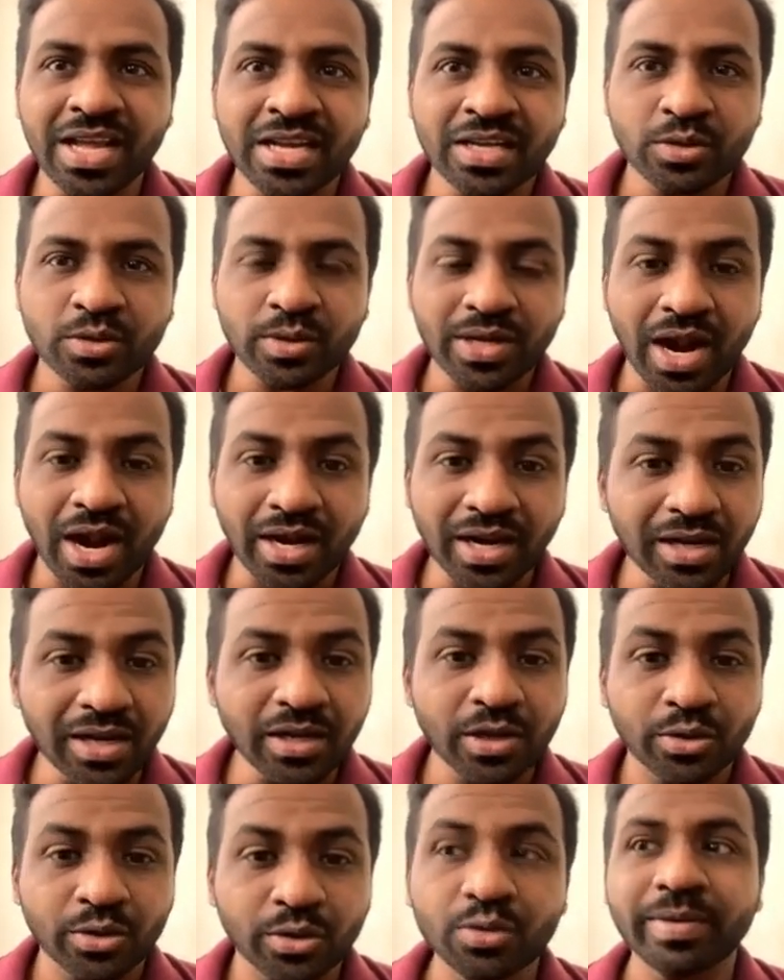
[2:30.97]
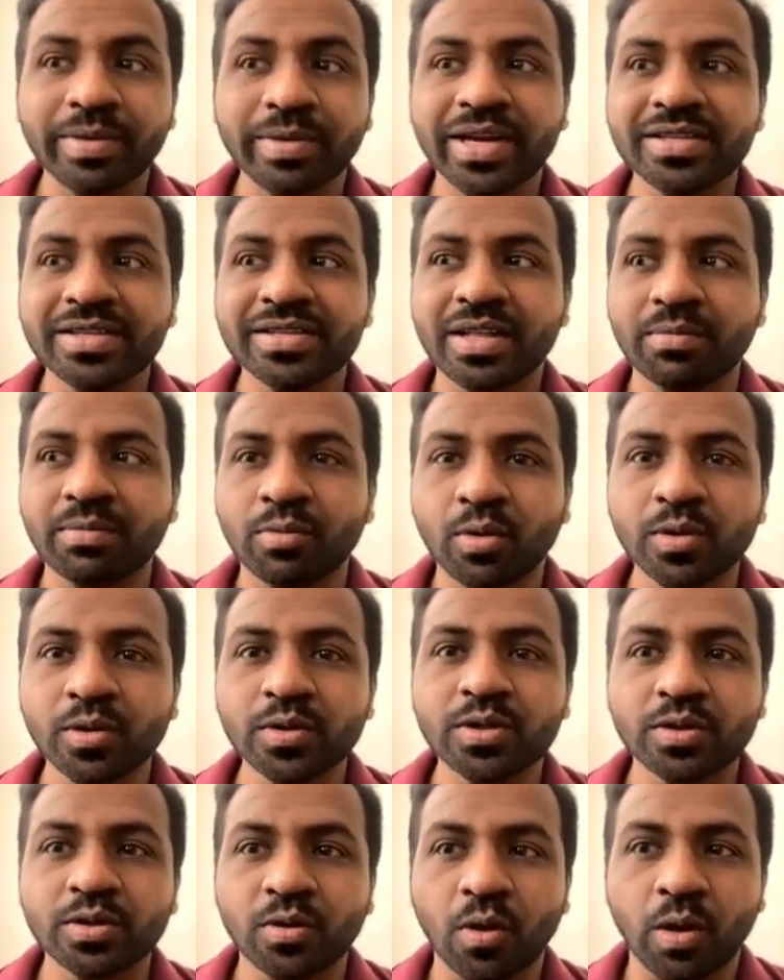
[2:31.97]
So in adult humans, the
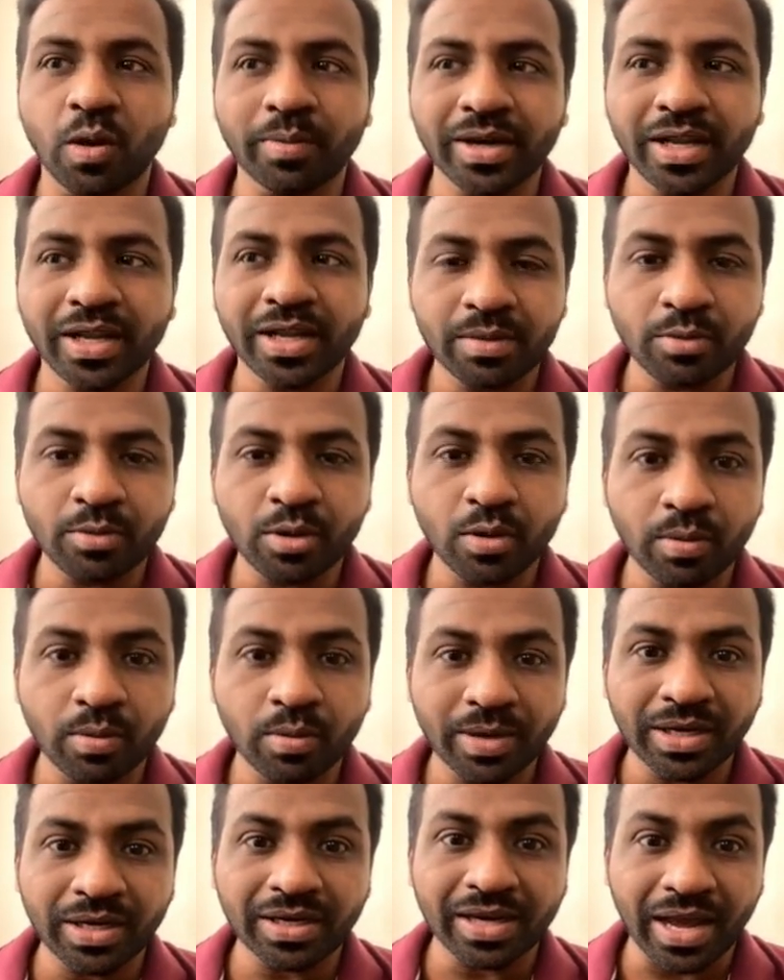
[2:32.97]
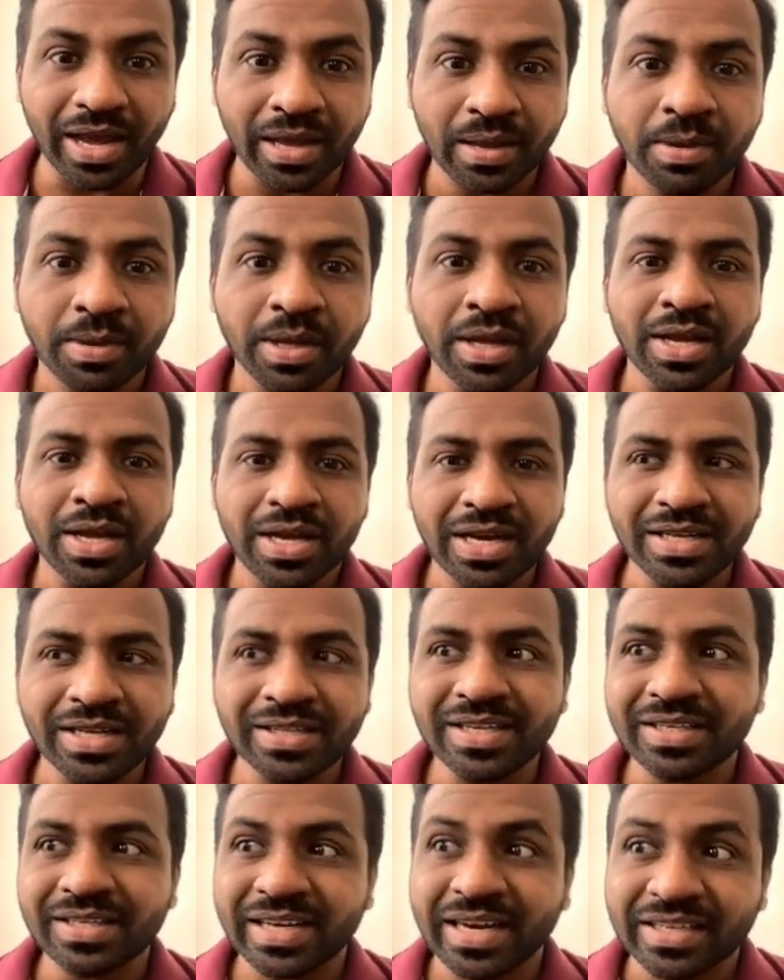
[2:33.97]
most common hemoglobin type, it is
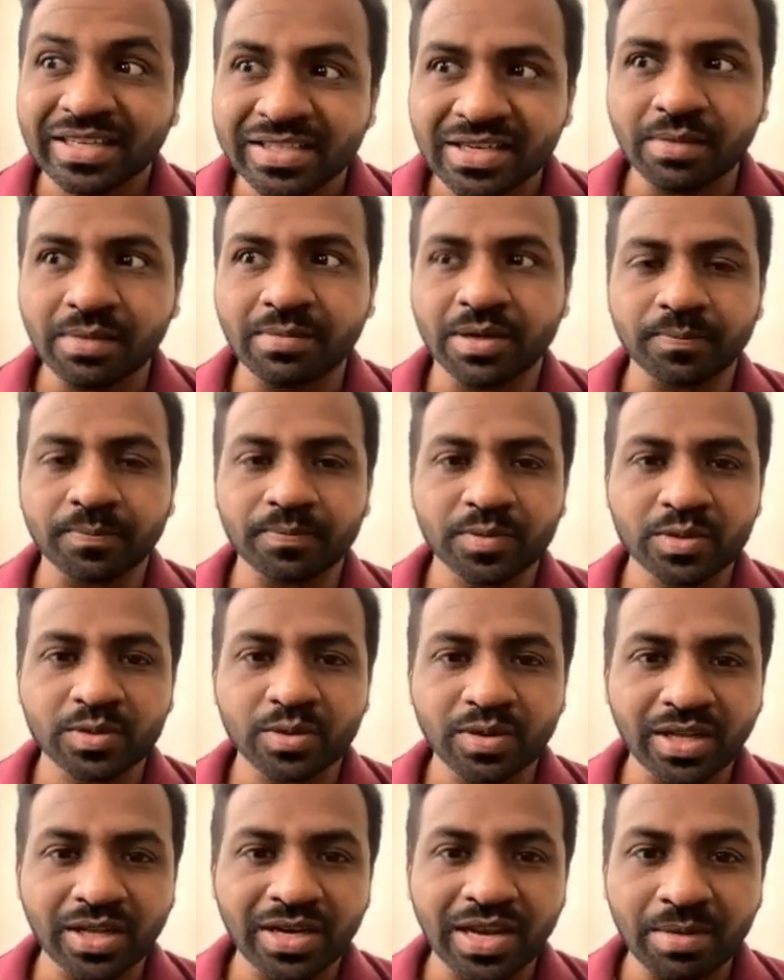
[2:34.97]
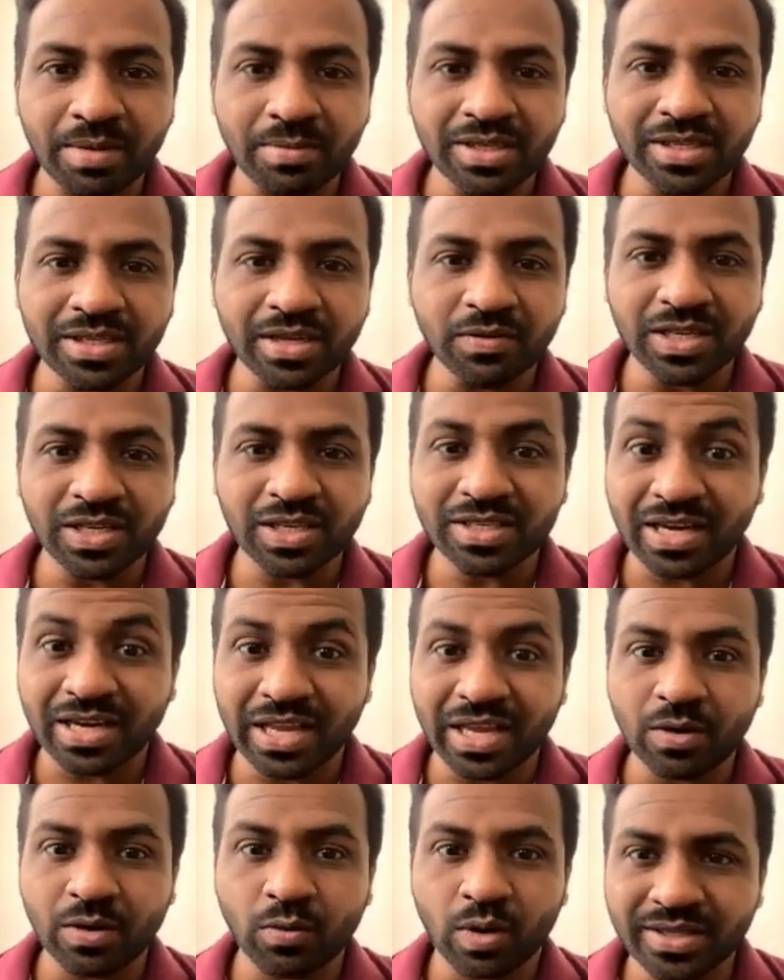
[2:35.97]
a tetramer. So in the name itself, it is
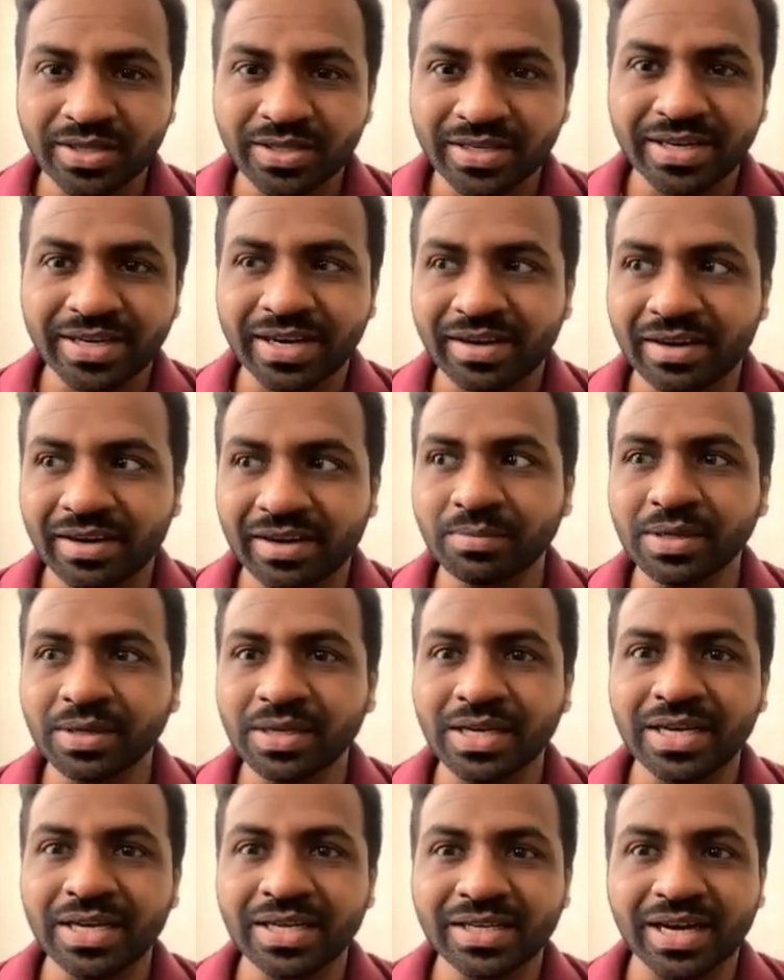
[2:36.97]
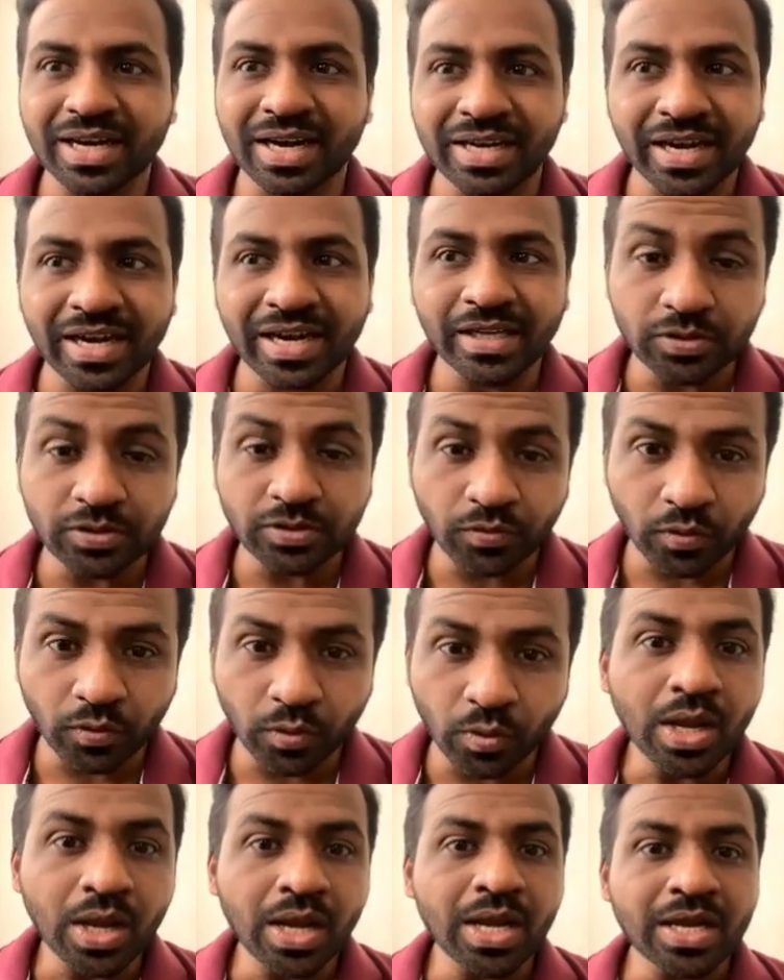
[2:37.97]
clear what is a tetramer. It contains
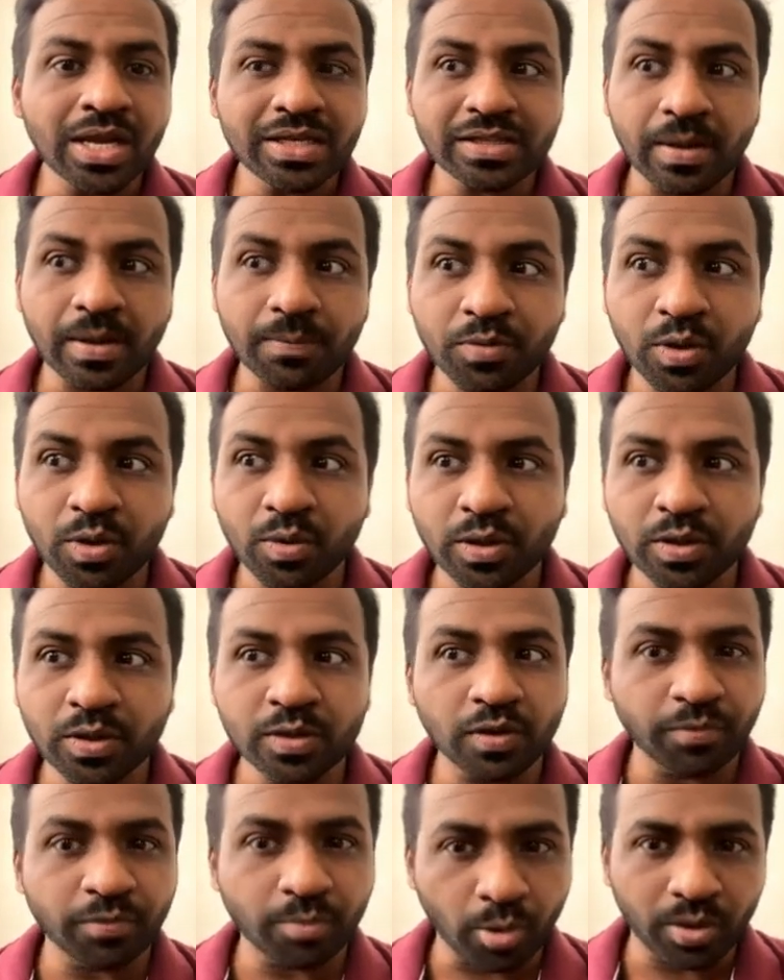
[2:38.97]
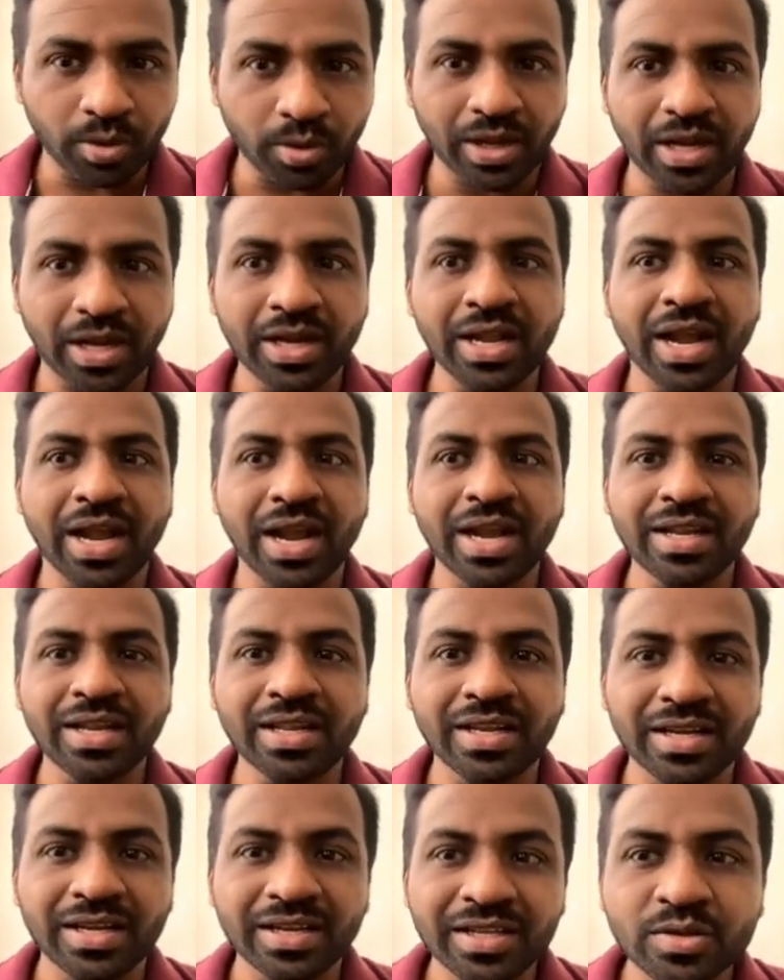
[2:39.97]
4 subunits of protein, and
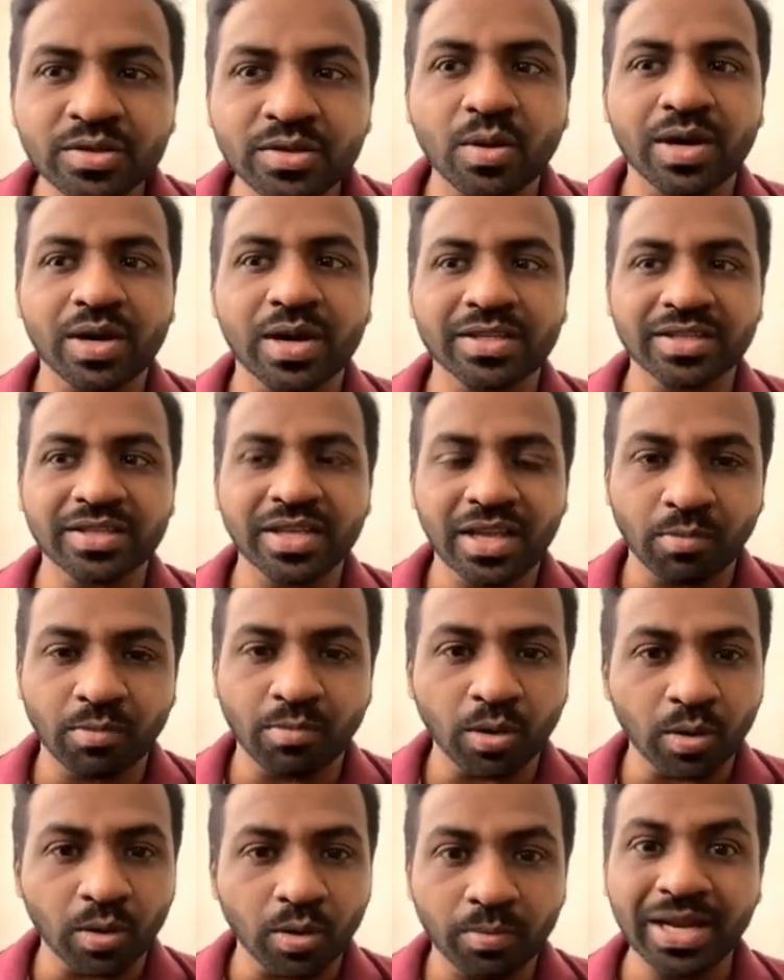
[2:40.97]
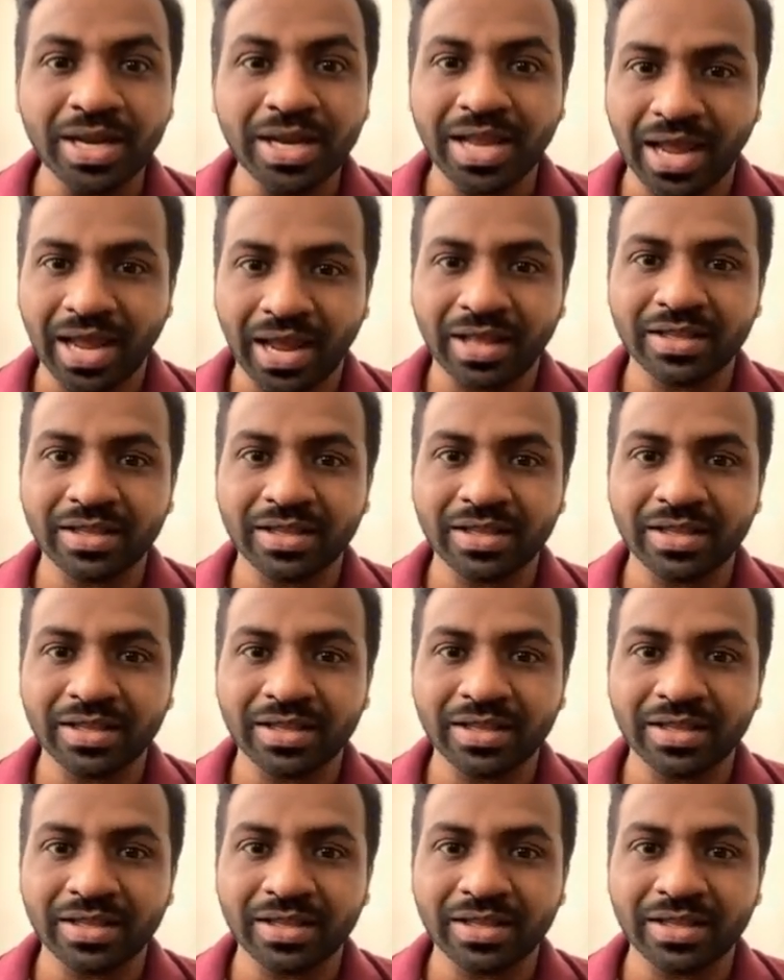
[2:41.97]
it is called as a hemoglobin A.